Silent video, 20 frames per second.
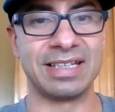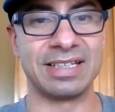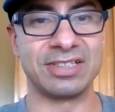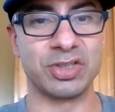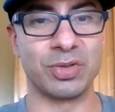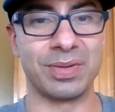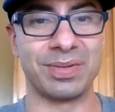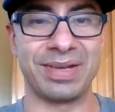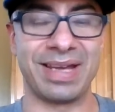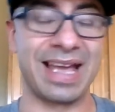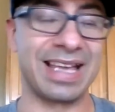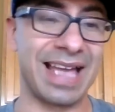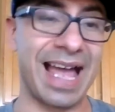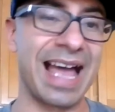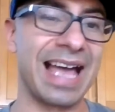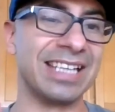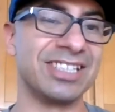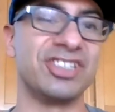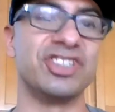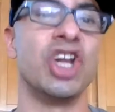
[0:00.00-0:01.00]
so
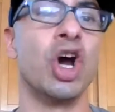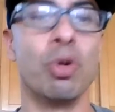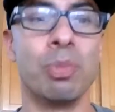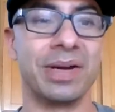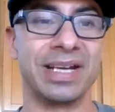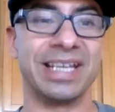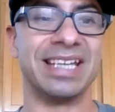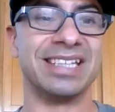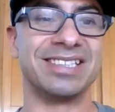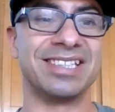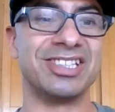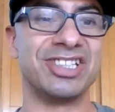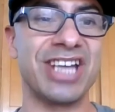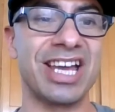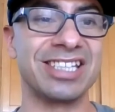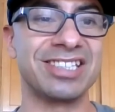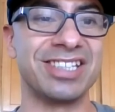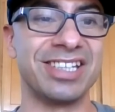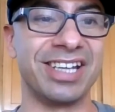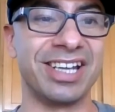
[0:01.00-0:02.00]
as nobody is
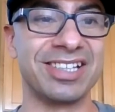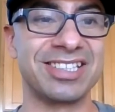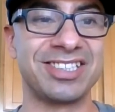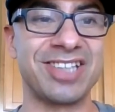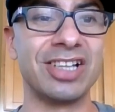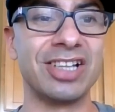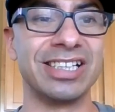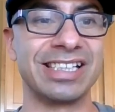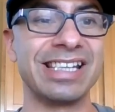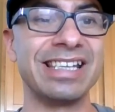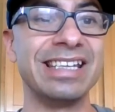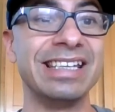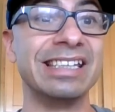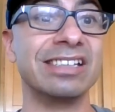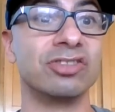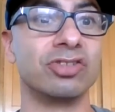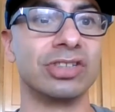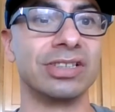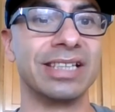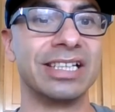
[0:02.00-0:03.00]
suggesting, it's not like
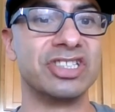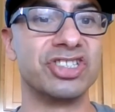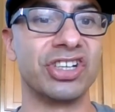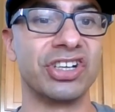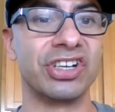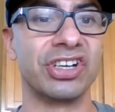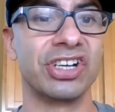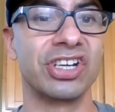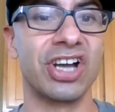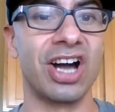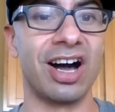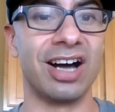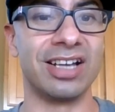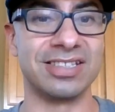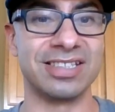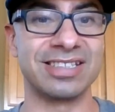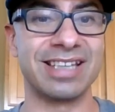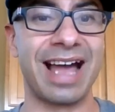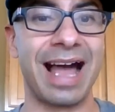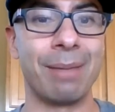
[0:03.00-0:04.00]
irreligion
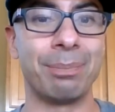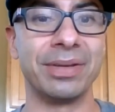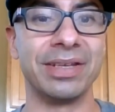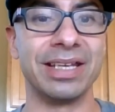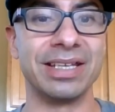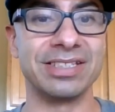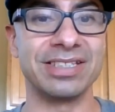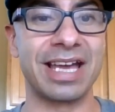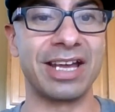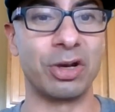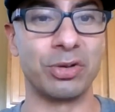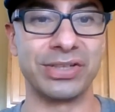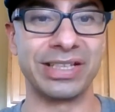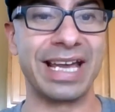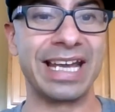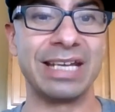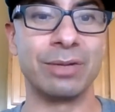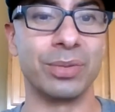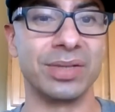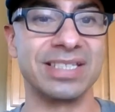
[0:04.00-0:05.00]
causes happiness. I don't
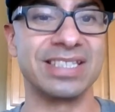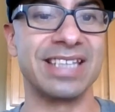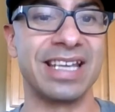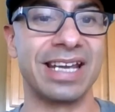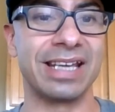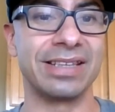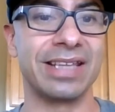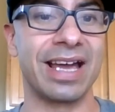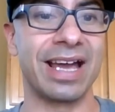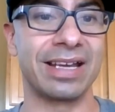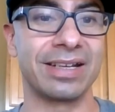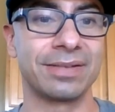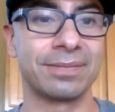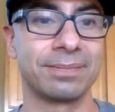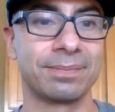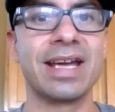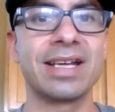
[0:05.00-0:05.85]
think anyone's saying that.